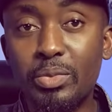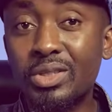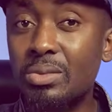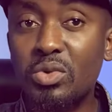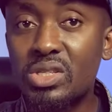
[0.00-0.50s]

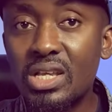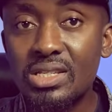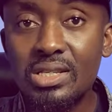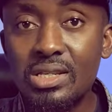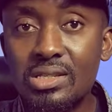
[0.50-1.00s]
But in most
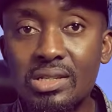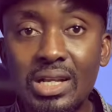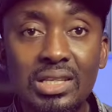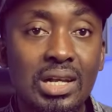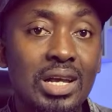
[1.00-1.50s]
cases,
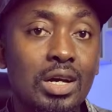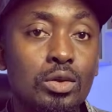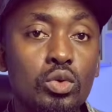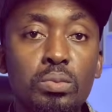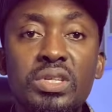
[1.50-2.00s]
that
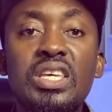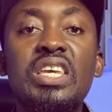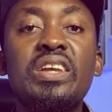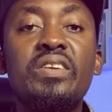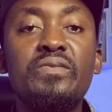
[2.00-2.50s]
account could be
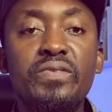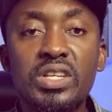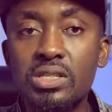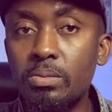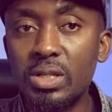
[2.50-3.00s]

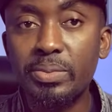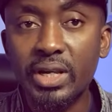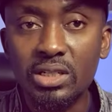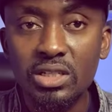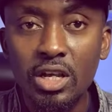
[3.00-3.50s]
irreversibly
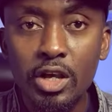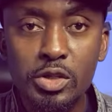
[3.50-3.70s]
banned.